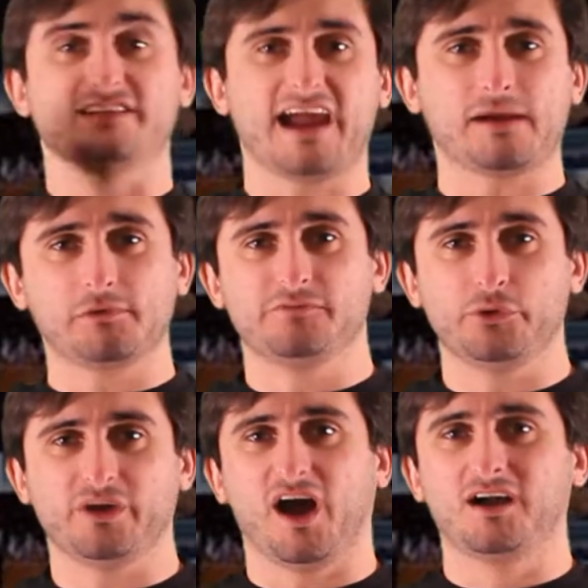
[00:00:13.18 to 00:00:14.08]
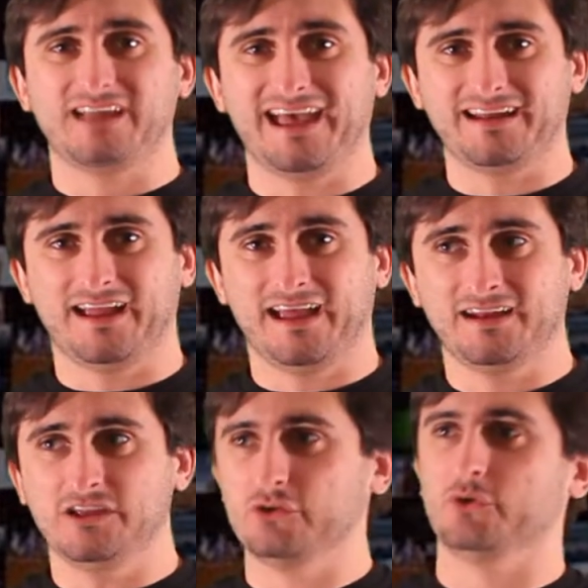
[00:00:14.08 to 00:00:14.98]
Today I'm reviewing Uncanny
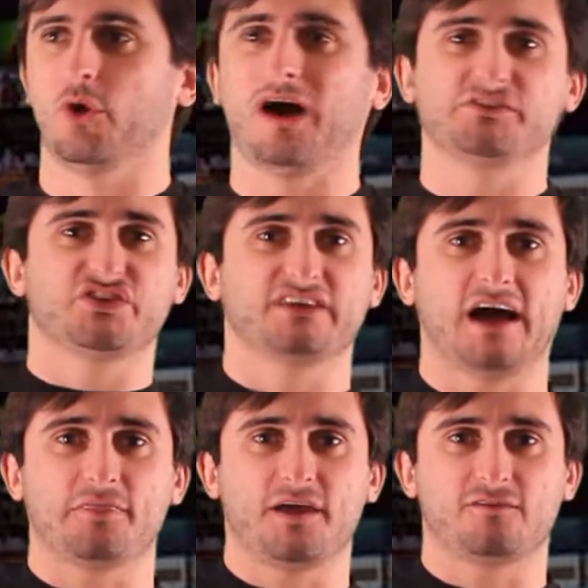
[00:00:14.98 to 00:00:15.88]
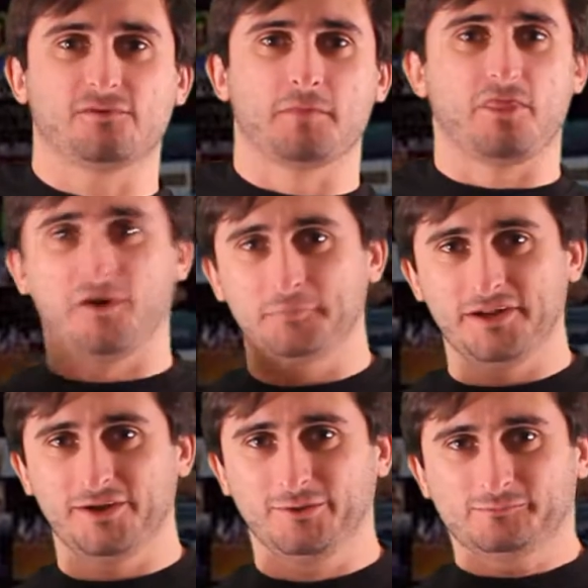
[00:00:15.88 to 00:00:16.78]
Annie. You obviously got that from the
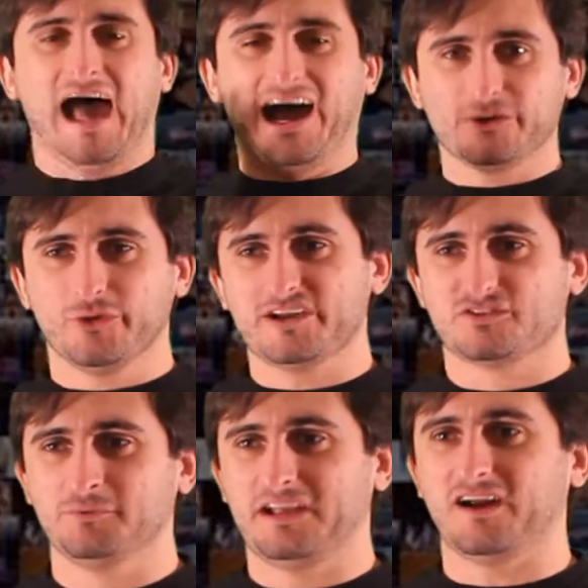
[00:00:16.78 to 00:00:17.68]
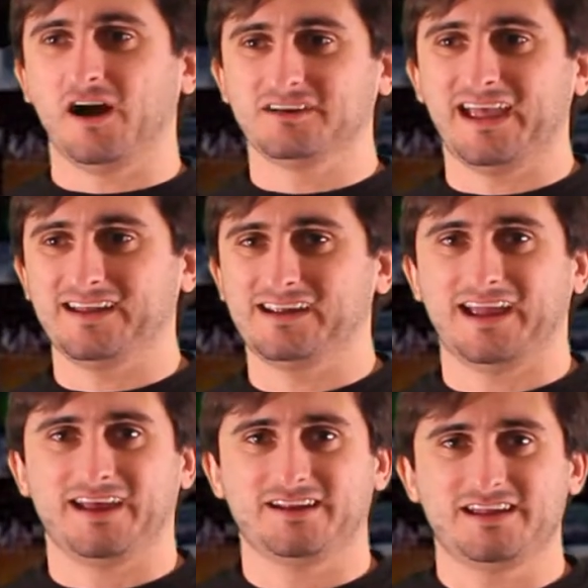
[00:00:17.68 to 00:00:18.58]
thumbnail. How do I explain Uncanny
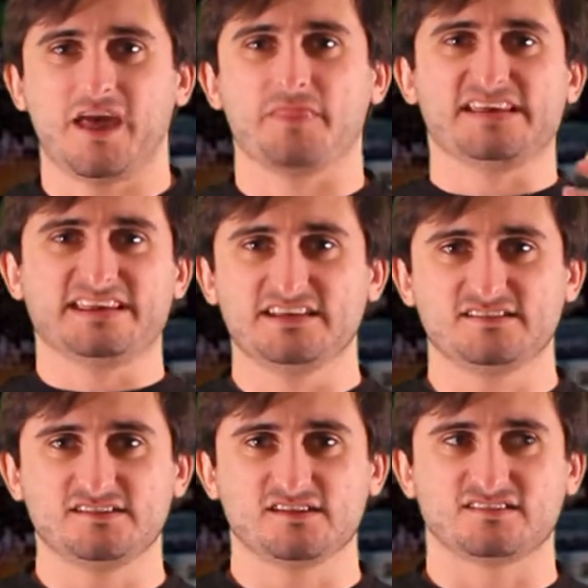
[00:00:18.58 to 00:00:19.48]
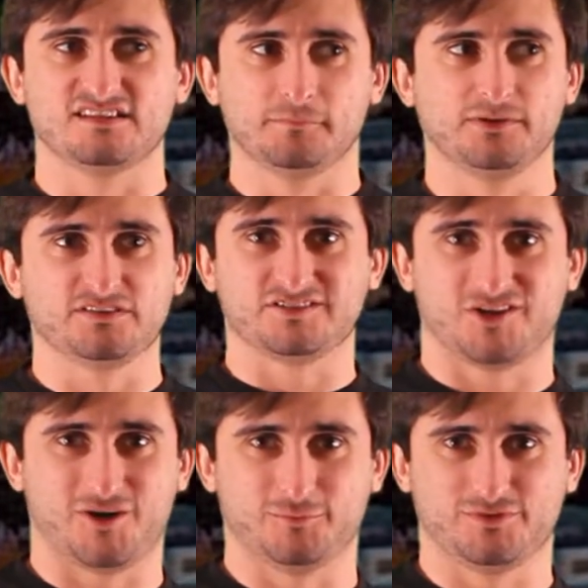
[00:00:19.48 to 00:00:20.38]
Annie in the easiest, simplest
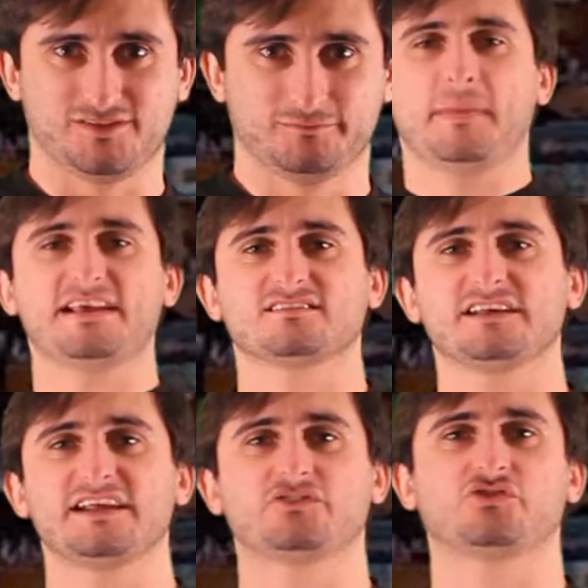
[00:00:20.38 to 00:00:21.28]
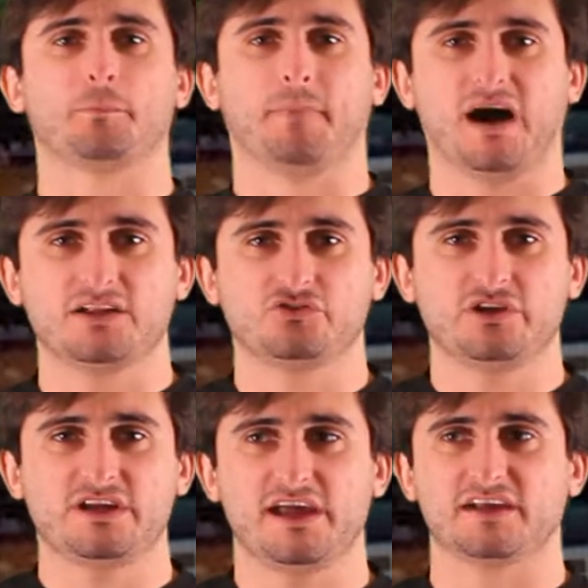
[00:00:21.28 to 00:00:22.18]
terms? Basically, it's
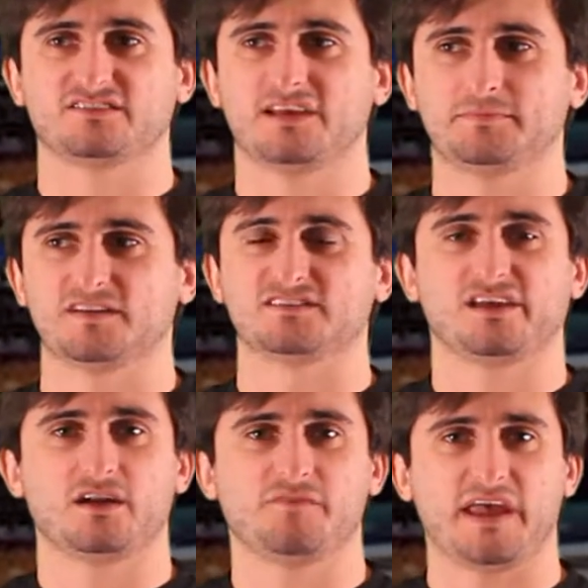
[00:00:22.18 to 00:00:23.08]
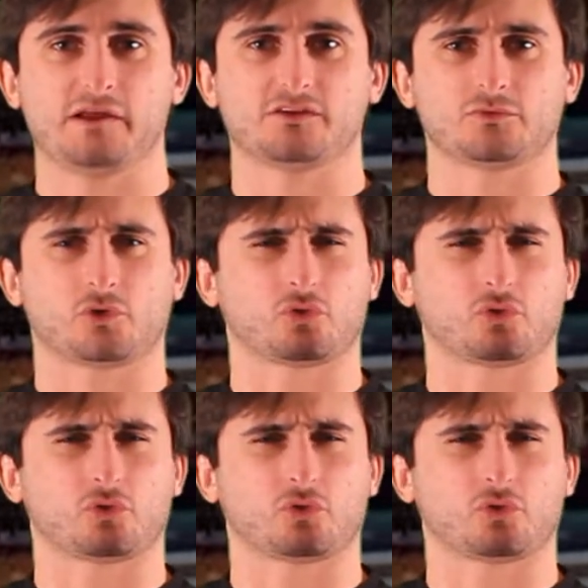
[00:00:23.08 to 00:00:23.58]
Jumanji, except instead of a